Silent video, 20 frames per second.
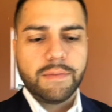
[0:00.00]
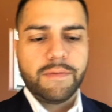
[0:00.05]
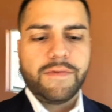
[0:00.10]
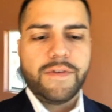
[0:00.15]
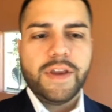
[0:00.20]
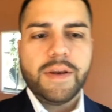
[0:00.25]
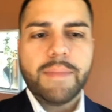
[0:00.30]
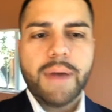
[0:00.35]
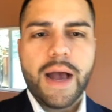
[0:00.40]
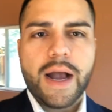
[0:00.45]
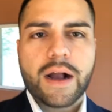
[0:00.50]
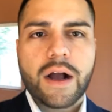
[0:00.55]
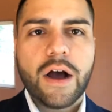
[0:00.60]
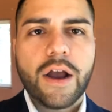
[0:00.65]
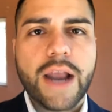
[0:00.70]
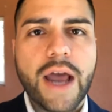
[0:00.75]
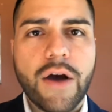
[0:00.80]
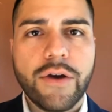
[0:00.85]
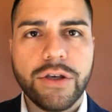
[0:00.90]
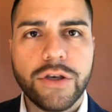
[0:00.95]
feedback on
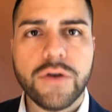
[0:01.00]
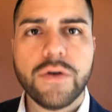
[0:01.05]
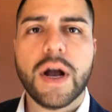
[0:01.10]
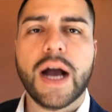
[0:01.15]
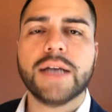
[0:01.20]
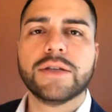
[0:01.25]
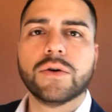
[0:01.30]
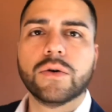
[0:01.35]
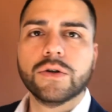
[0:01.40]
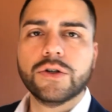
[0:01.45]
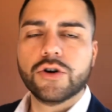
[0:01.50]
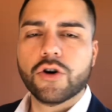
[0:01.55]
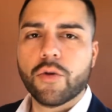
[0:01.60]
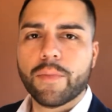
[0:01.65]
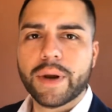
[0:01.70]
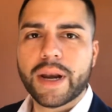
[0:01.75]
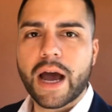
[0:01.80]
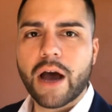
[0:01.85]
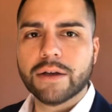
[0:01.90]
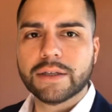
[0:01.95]
how you guys hold your
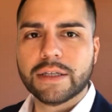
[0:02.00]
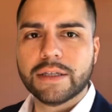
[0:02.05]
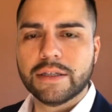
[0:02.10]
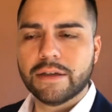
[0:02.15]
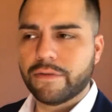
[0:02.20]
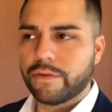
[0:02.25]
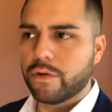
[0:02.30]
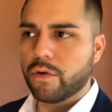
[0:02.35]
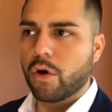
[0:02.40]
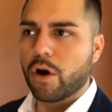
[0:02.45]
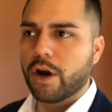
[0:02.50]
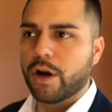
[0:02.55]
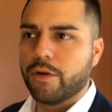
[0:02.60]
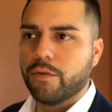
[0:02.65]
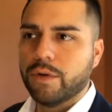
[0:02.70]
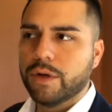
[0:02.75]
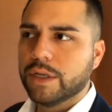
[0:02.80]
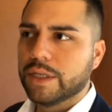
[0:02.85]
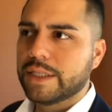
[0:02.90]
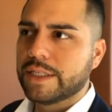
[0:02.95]
open houses if you are in
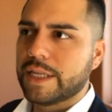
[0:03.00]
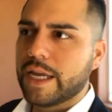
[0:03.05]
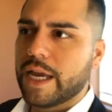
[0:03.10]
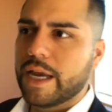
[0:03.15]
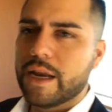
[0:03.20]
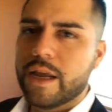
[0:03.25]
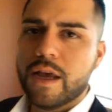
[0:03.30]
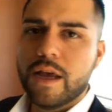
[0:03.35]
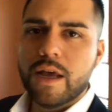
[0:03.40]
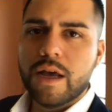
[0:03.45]
real estate.